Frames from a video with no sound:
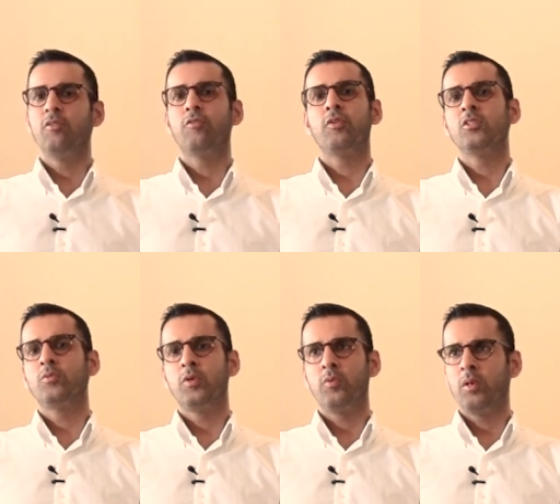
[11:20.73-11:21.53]

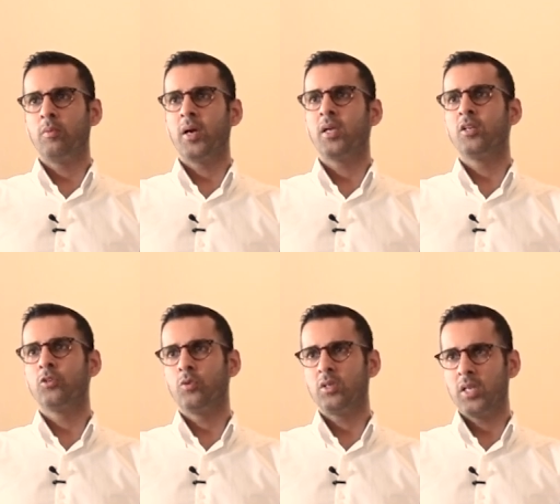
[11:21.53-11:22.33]
difference between buying
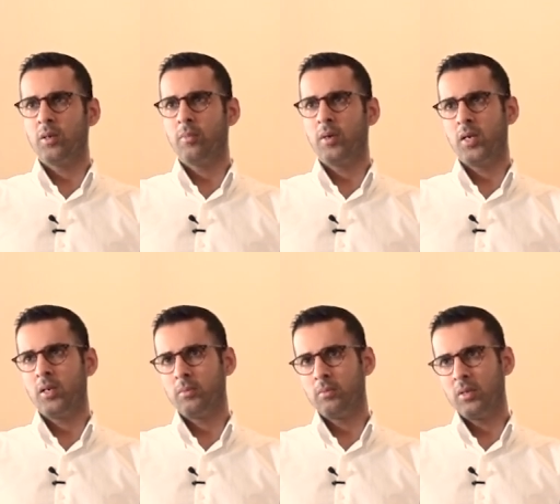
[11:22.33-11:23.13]
into a 10
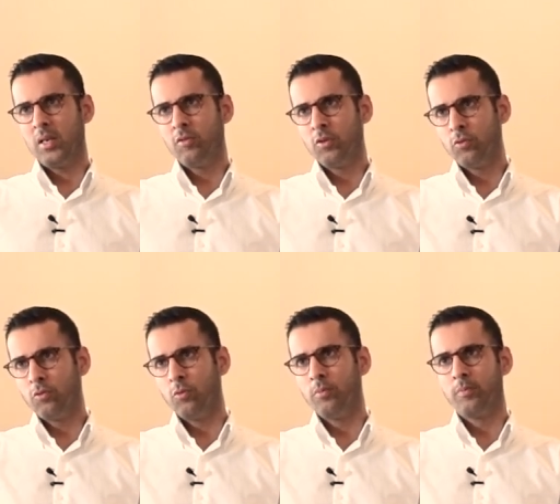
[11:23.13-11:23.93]
by 11
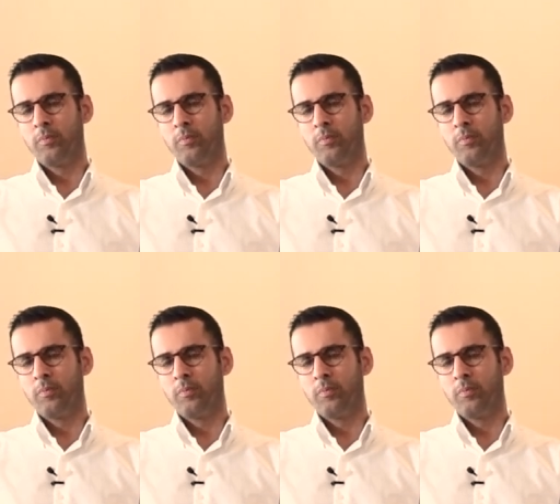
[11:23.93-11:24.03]
room